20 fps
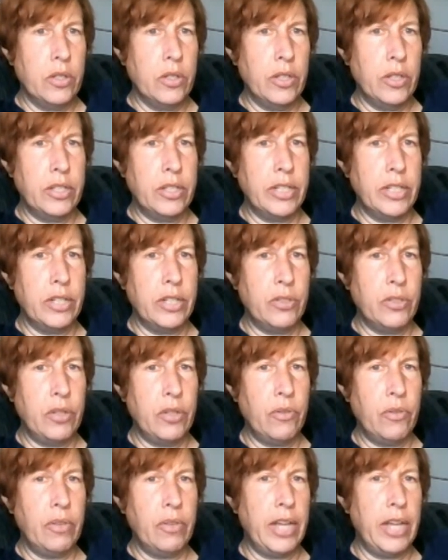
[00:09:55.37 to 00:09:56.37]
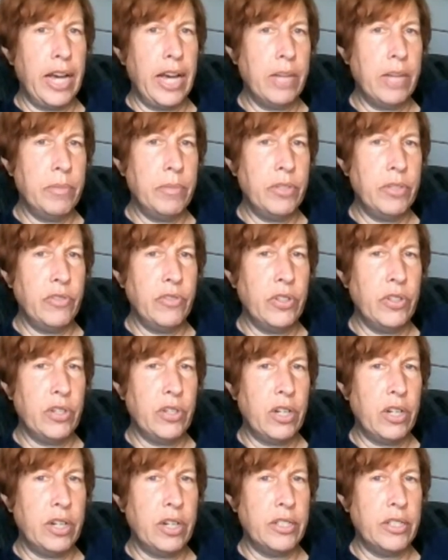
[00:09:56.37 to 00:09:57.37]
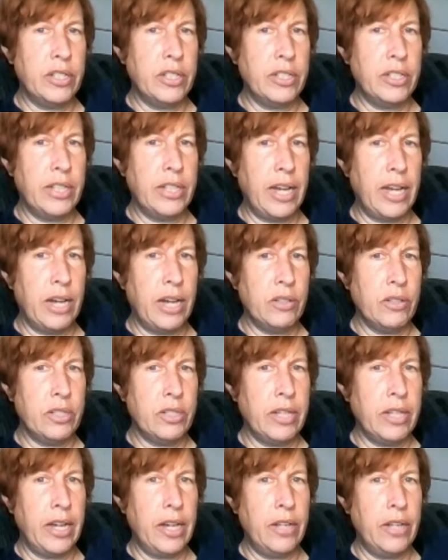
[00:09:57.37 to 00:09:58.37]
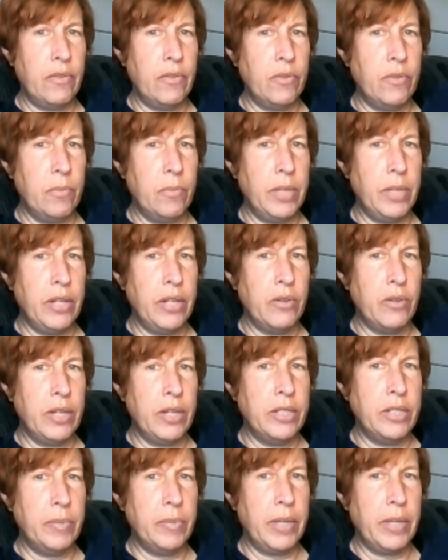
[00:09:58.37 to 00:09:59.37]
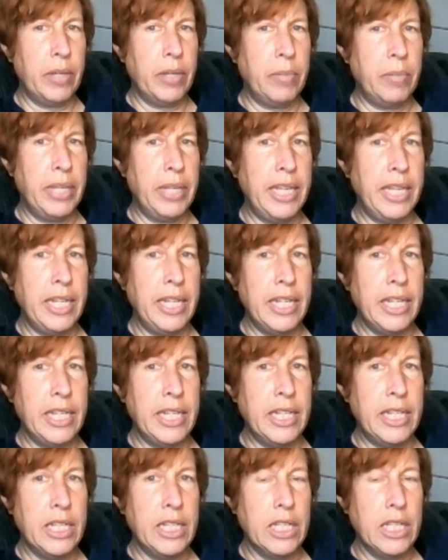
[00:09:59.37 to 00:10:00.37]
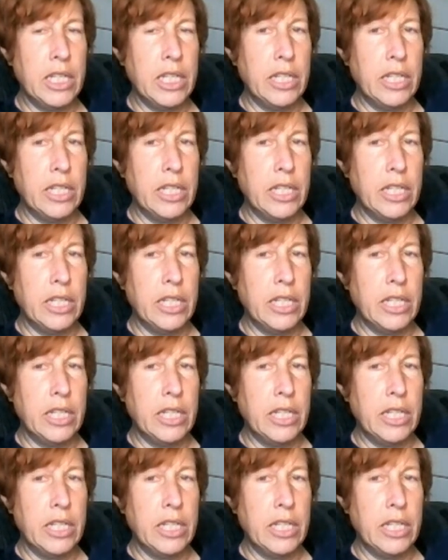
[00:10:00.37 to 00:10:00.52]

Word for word: This entry through the atmosphere causes the outside of the meteorite to become heated.